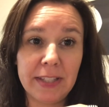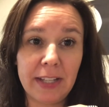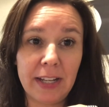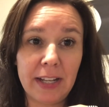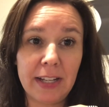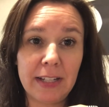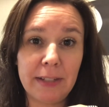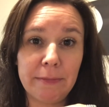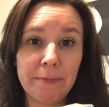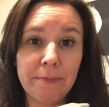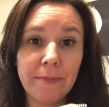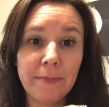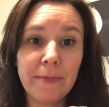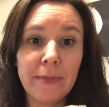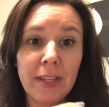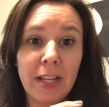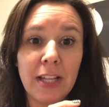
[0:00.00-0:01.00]
Um,
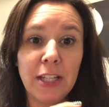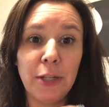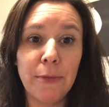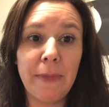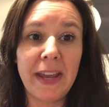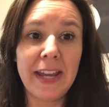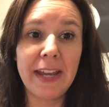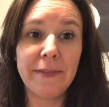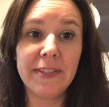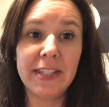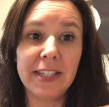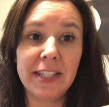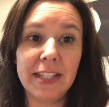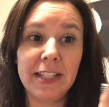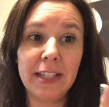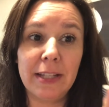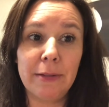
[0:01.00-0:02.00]
You may have
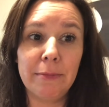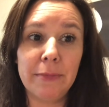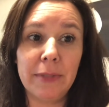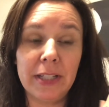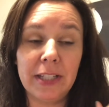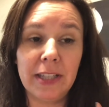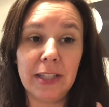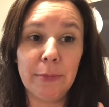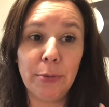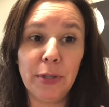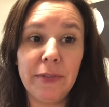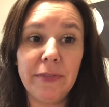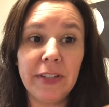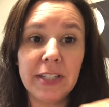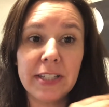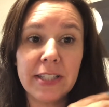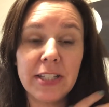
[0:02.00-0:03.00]
seen them in the
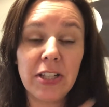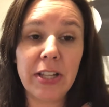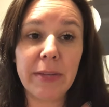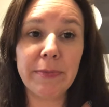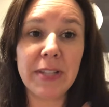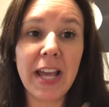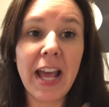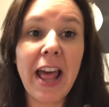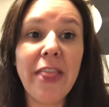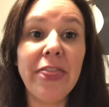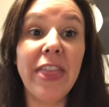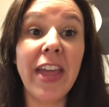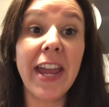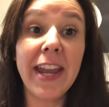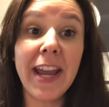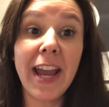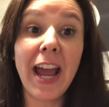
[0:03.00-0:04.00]
previous clips.
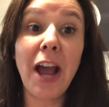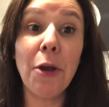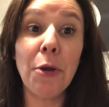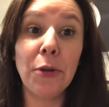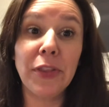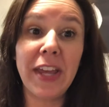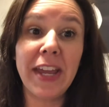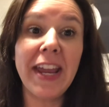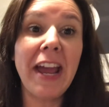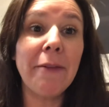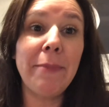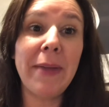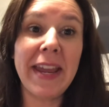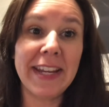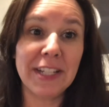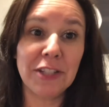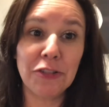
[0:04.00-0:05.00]
They are they have
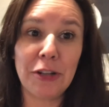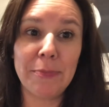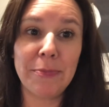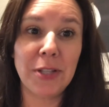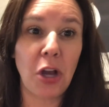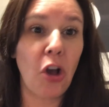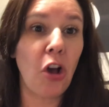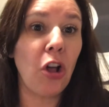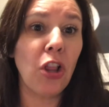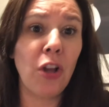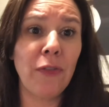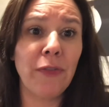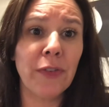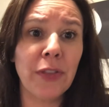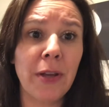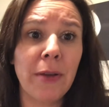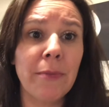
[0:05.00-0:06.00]
paint dripped all
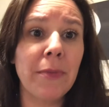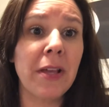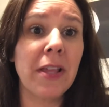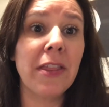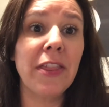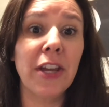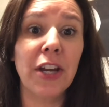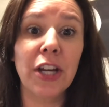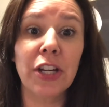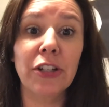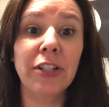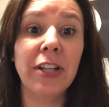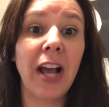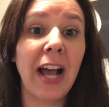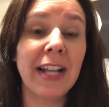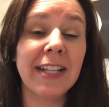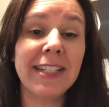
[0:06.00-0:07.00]
over them. They're
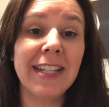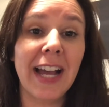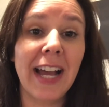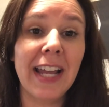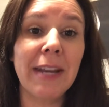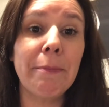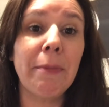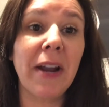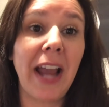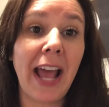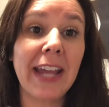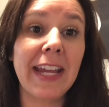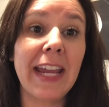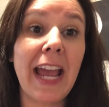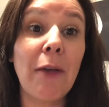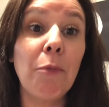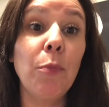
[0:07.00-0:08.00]
not done, but
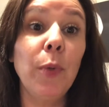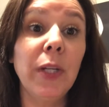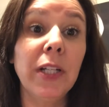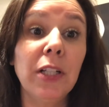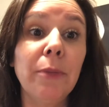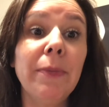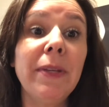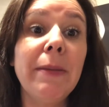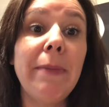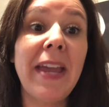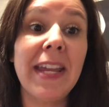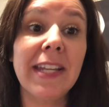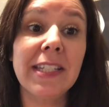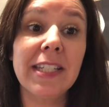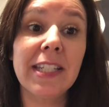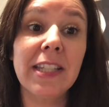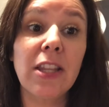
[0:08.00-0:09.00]
I will be
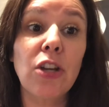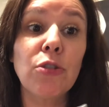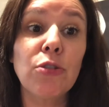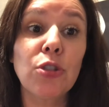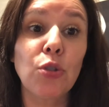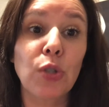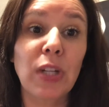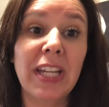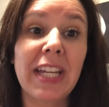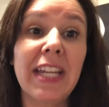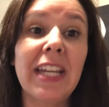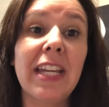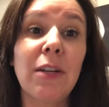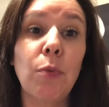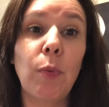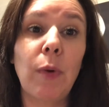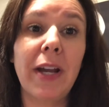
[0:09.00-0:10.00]
painting those gray
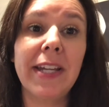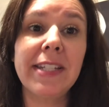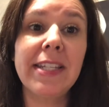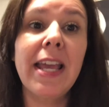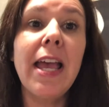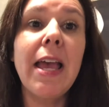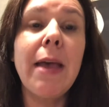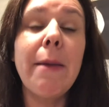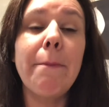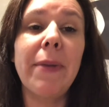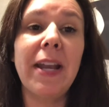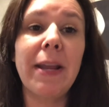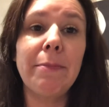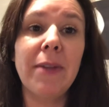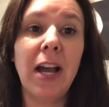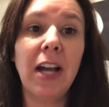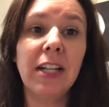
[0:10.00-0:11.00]
and white, but
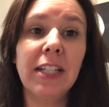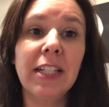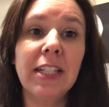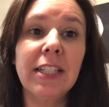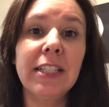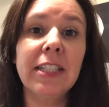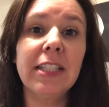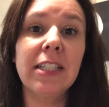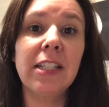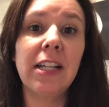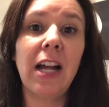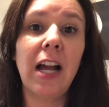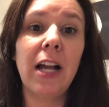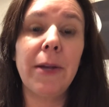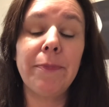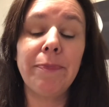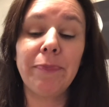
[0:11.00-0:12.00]
I'm not gonna,
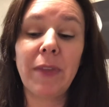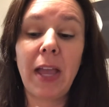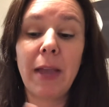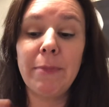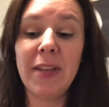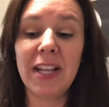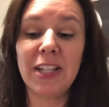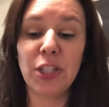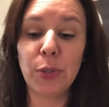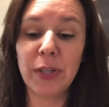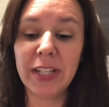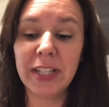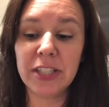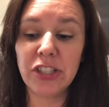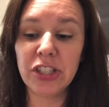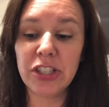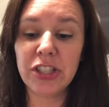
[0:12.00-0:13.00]
um, I'm not doing
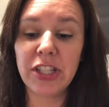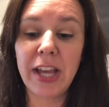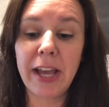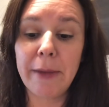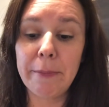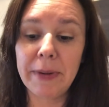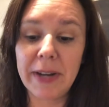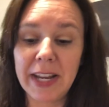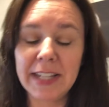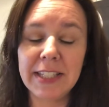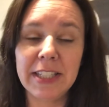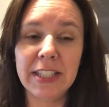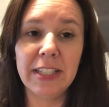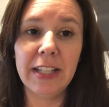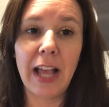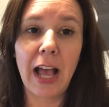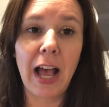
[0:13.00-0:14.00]
it just yet, but I,
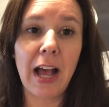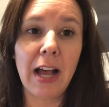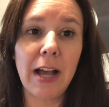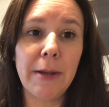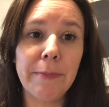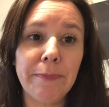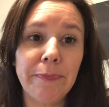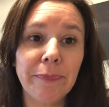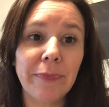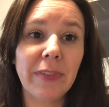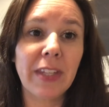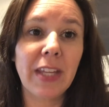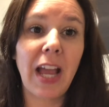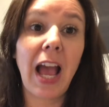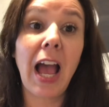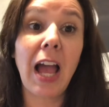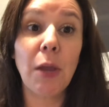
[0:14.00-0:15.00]
um,
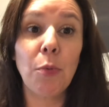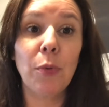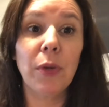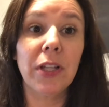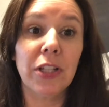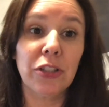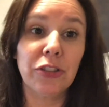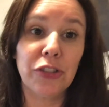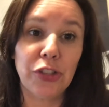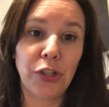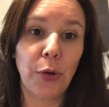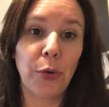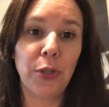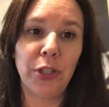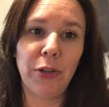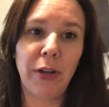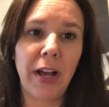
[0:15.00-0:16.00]
I will show
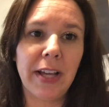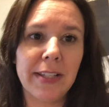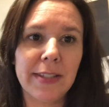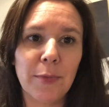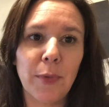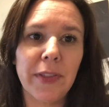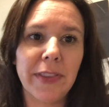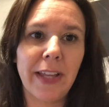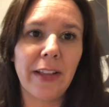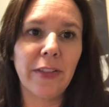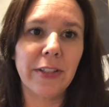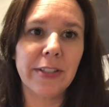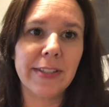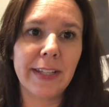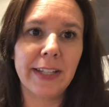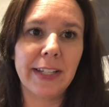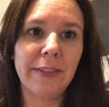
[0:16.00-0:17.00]
you guys what that
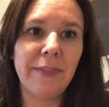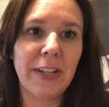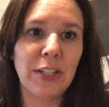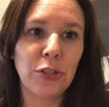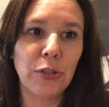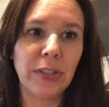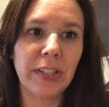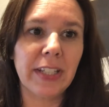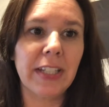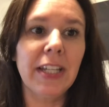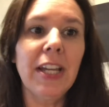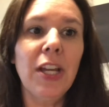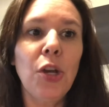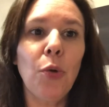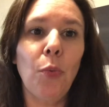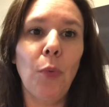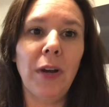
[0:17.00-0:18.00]
looks like eventually
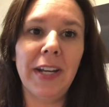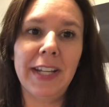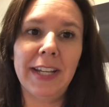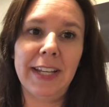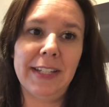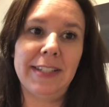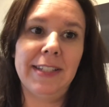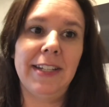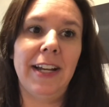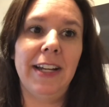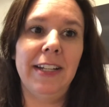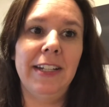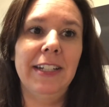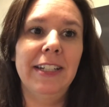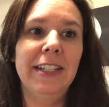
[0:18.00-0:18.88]
when it gets done.